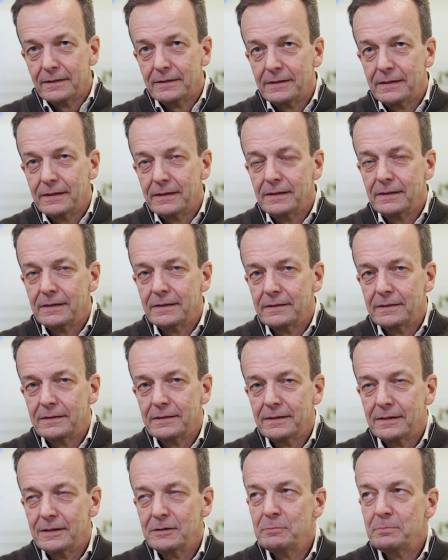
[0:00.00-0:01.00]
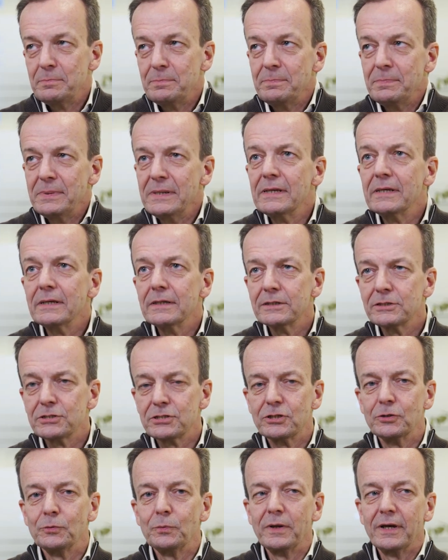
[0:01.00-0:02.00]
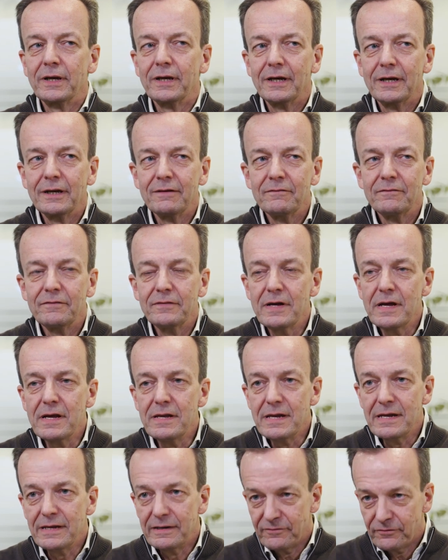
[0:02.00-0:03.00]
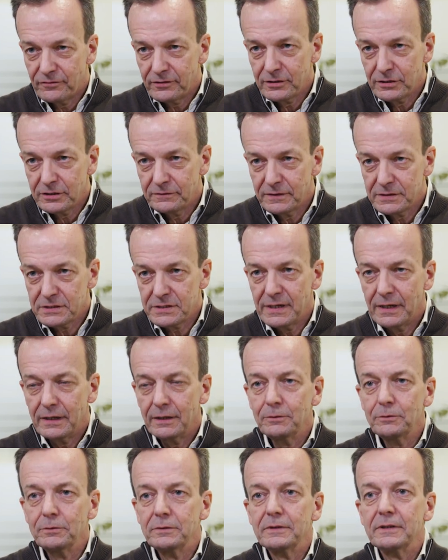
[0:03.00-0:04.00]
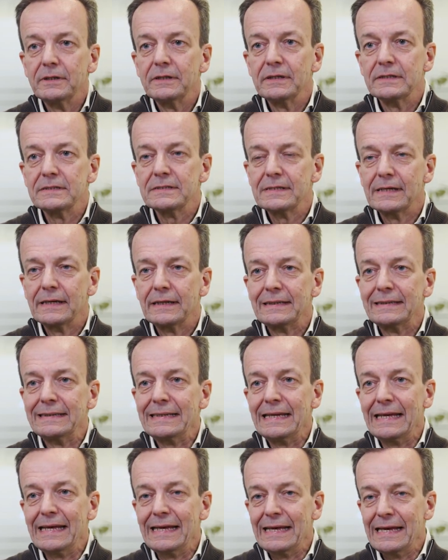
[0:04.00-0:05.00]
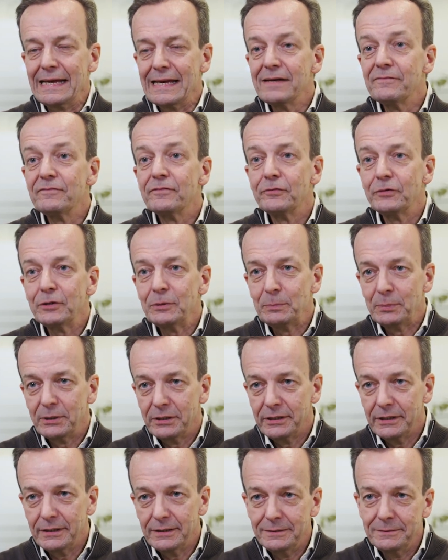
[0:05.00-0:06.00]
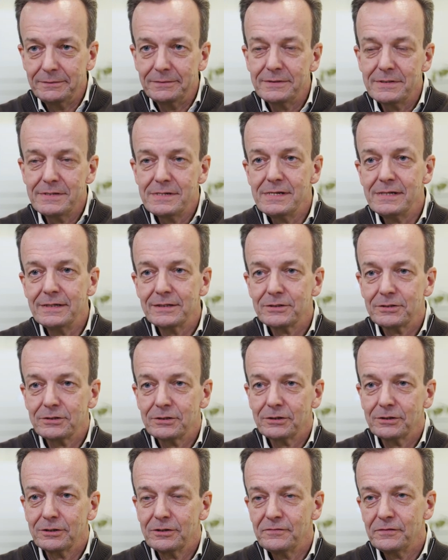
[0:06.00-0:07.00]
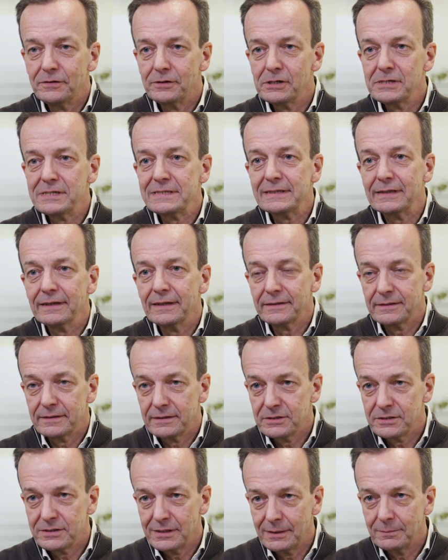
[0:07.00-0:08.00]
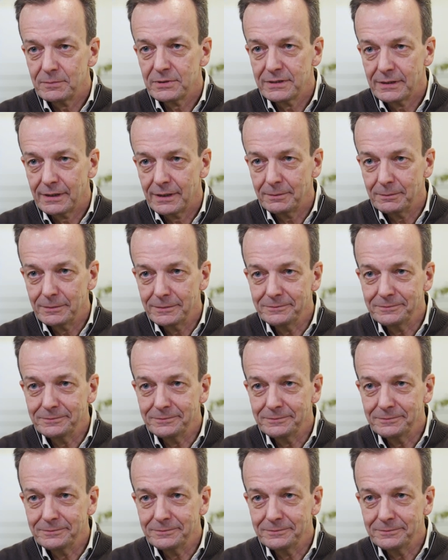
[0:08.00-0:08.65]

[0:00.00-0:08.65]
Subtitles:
The big issue we have in front of us now is that everybody needs to convert at the same time.